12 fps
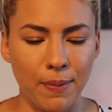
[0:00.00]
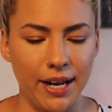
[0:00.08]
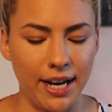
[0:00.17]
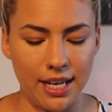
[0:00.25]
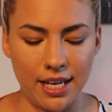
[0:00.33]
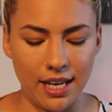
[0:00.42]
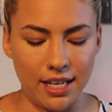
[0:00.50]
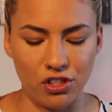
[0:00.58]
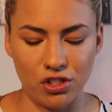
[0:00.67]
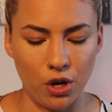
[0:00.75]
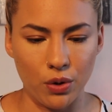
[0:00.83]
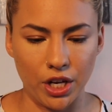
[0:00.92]
but
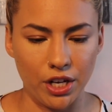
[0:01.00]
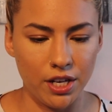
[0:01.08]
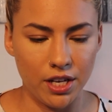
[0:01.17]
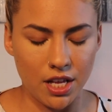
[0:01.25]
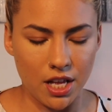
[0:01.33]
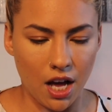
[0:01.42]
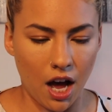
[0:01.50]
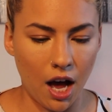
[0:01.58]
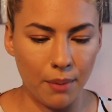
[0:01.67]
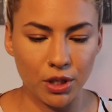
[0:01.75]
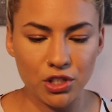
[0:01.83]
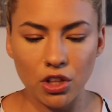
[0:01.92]
it's so good.
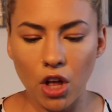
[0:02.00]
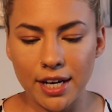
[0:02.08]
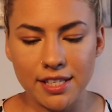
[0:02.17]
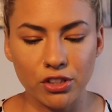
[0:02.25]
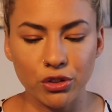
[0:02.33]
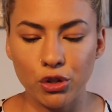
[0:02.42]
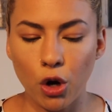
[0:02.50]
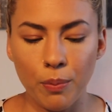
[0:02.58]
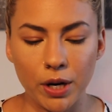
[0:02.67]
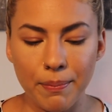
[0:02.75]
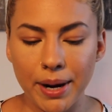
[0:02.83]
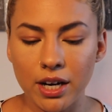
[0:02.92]
There's a lot I still don't know
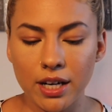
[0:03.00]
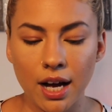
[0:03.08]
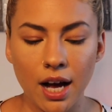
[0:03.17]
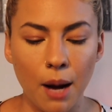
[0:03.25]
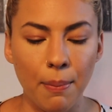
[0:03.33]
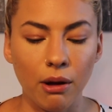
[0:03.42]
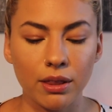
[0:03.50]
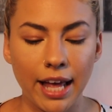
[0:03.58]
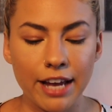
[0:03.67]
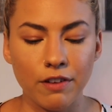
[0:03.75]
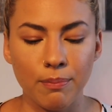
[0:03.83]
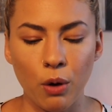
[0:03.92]
about America, about
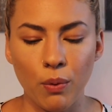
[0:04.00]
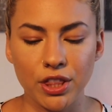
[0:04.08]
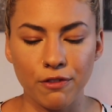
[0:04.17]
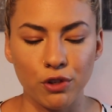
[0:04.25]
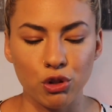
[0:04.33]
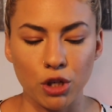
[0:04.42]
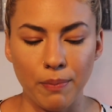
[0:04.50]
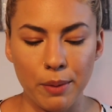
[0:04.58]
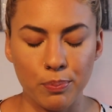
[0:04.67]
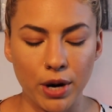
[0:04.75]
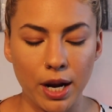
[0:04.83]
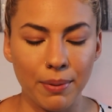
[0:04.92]
life, about what the future
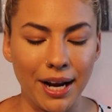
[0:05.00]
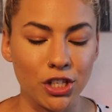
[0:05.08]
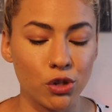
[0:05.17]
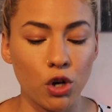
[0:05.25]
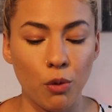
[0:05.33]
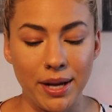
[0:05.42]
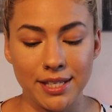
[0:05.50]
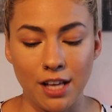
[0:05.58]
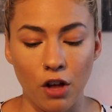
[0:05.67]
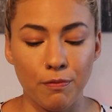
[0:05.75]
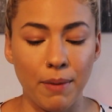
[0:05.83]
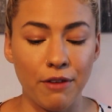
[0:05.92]
might bring, but I do know
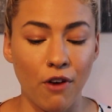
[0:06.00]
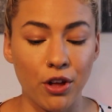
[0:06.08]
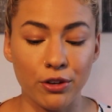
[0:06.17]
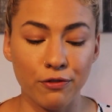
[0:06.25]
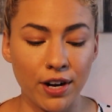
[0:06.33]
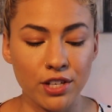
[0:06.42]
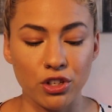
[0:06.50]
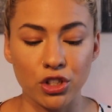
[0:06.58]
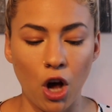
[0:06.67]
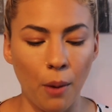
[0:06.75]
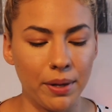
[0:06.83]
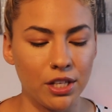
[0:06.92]
myself. My father, Fraser,
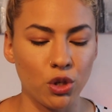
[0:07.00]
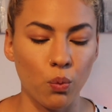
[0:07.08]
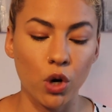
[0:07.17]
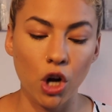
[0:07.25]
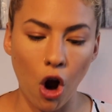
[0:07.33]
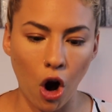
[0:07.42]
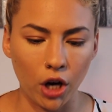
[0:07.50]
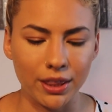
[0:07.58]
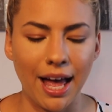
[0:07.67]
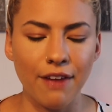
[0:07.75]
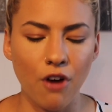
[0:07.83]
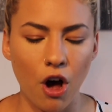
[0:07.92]
taught me to work hard,
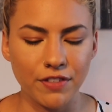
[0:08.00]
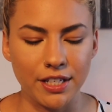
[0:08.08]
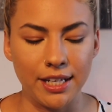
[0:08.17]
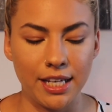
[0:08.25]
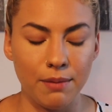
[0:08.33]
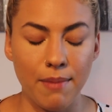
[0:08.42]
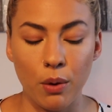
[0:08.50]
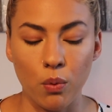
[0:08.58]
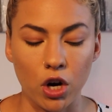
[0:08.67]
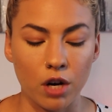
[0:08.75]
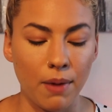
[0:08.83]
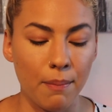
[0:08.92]
laugh often, and keep my
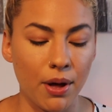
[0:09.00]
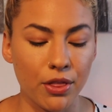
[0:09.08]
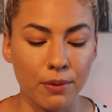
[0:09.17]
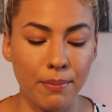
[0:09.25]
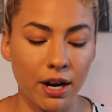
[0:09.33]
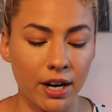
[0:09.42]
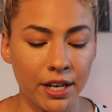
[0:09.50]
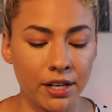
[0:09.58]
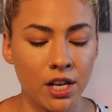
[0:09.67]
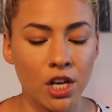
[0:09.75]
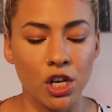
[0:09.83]
word. My mother, Marion,